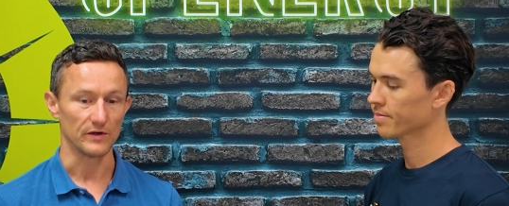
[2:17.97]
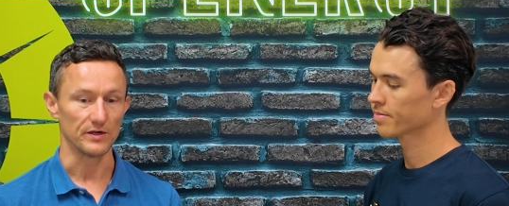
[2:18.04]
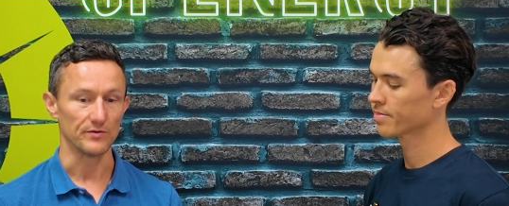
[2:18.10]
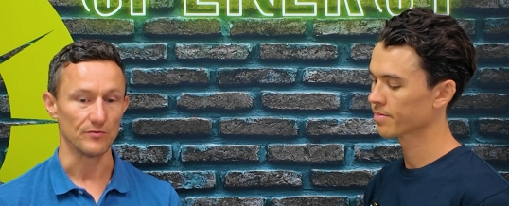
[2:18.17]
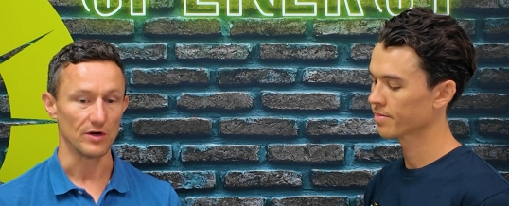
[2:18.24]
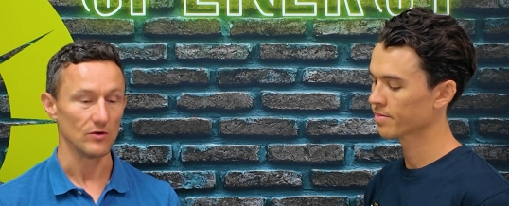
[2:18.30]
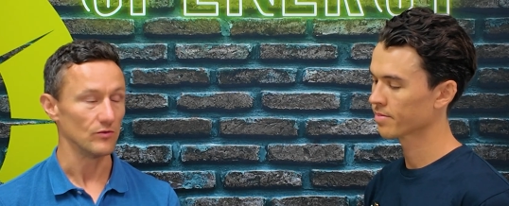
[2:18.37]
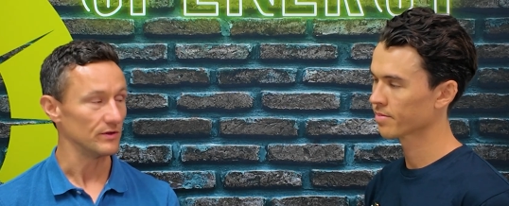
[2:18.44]
Speaker 1: very
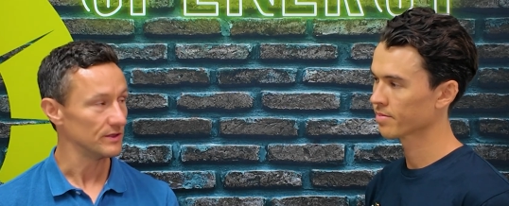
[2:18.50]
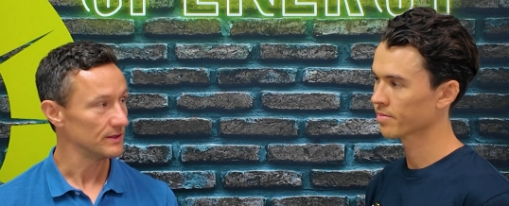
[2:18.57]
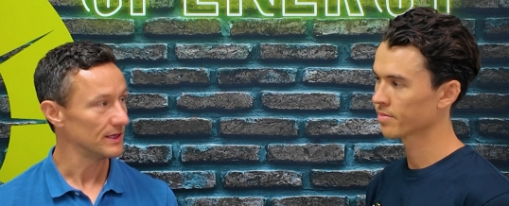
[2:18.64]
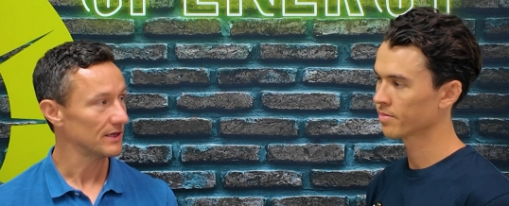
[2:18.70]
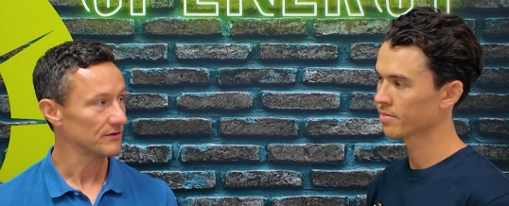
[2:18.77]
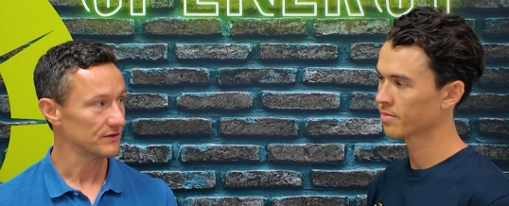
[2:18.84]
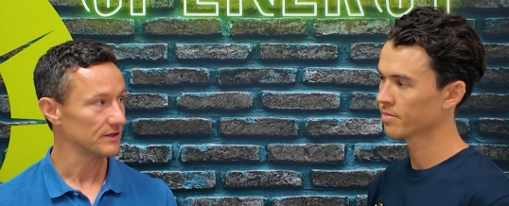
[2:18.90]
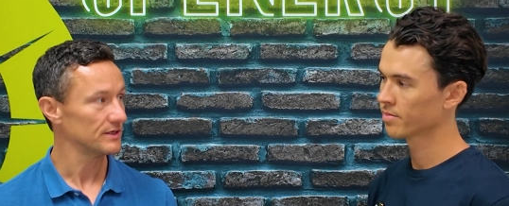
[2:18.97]
well within
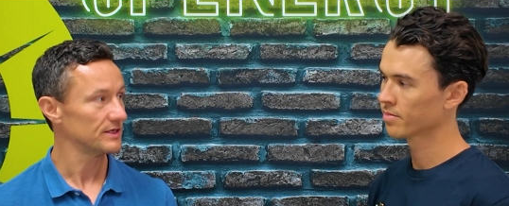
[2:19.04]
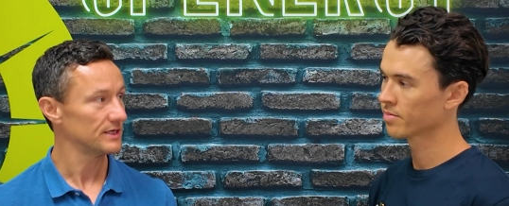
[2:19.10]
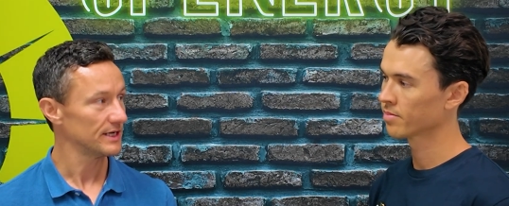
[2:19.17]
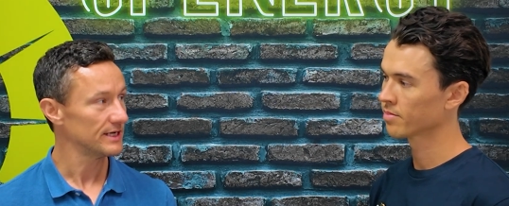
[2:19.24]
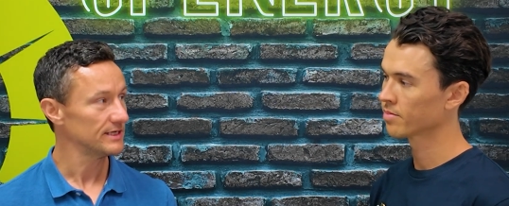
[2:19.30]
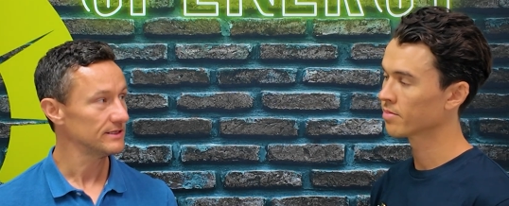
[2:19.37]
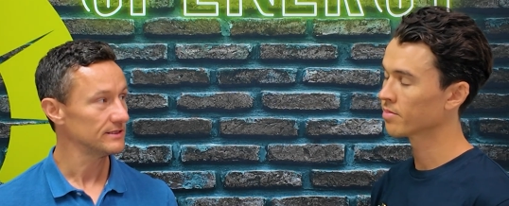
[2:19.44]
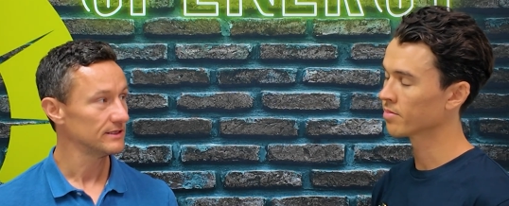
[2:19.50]
that 30
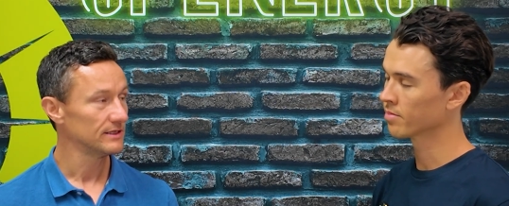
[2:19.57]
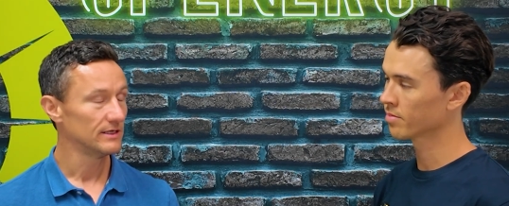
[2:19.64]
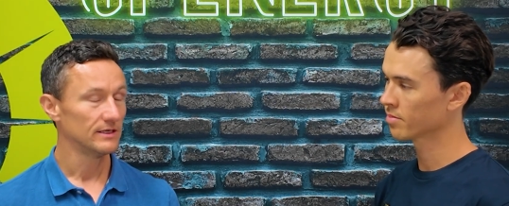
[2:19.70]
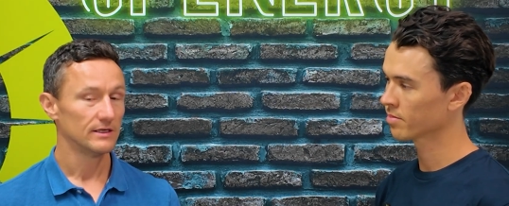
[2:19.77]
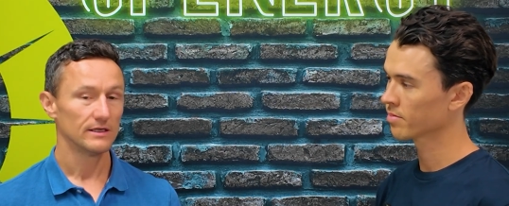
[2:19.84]
days. Mm-hmm.